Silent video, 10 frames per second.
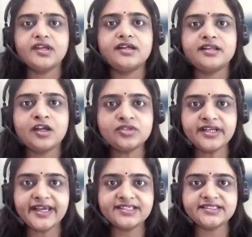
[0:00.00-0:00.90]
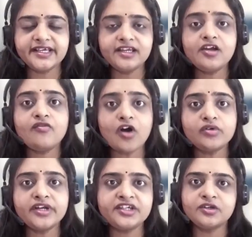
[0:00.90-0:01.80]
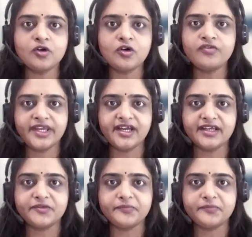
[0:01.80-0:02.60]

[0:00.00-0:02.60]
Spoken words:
Now the next thing, foundation of AI.